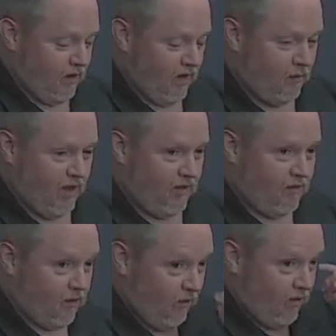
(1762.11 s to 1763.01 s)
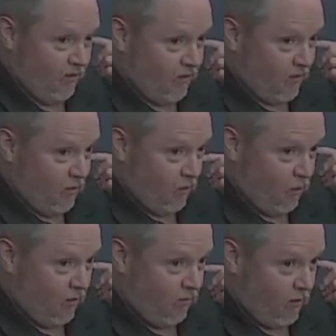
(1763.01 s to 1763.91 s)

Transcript: admired Julie's uh, work